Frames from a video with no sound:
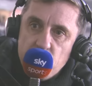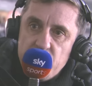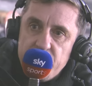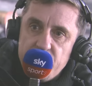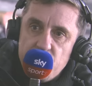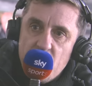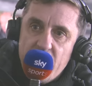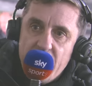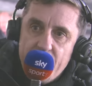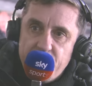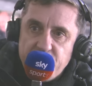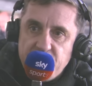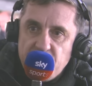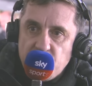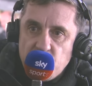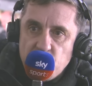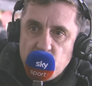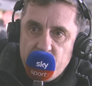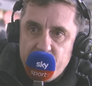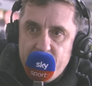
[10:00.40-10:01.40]
were in wide
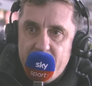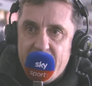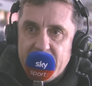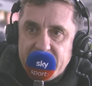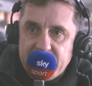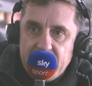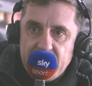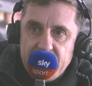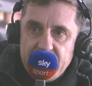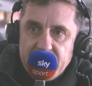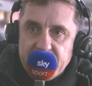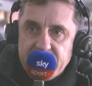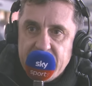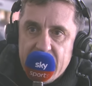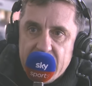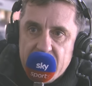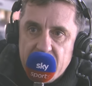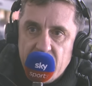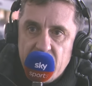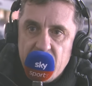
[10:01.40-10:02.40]
positions with Martinelli and
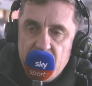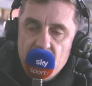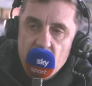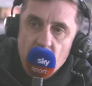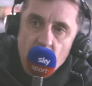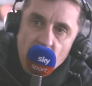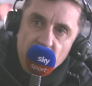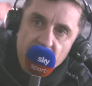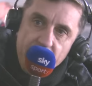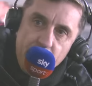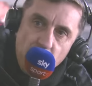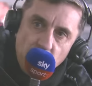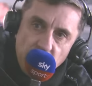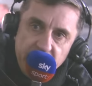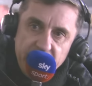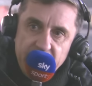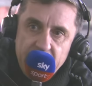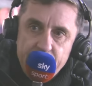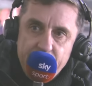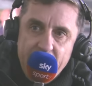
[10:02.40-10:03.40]
Saka, or they're
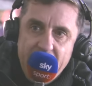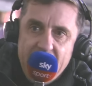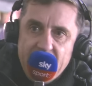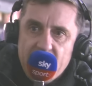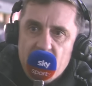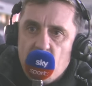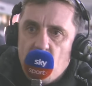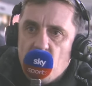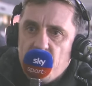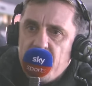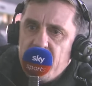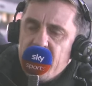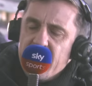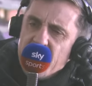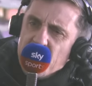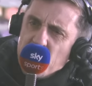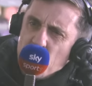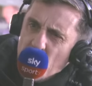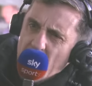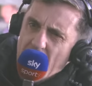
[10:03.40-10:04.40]
pulling it back, or the,
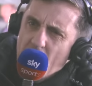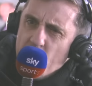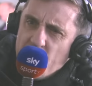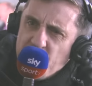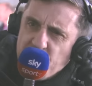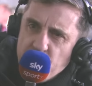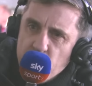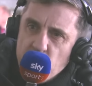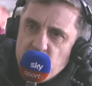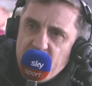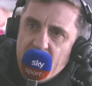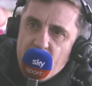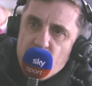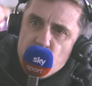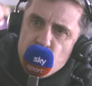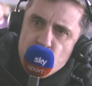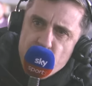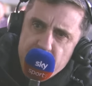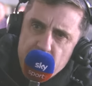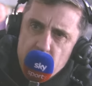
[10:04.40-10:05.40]
you know, I wish there was that
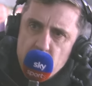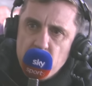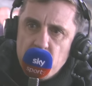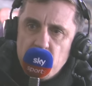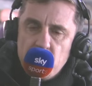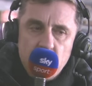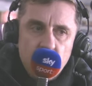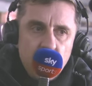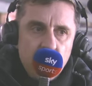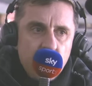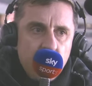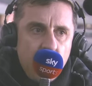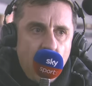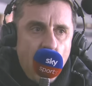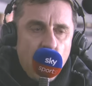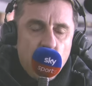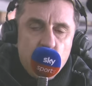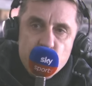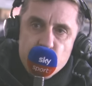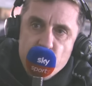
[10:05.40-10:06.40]
real
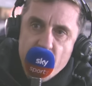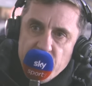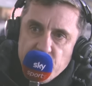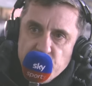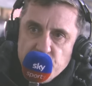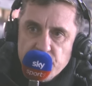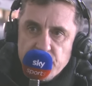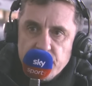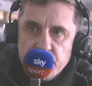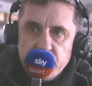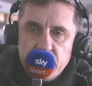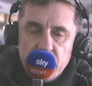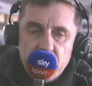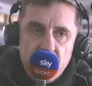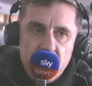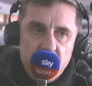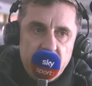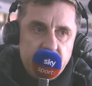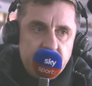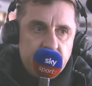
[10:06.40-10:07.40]
aggression
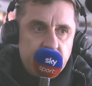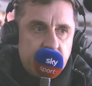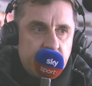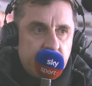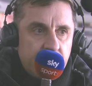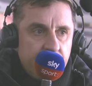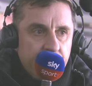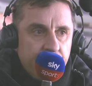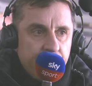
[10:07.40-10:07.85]
and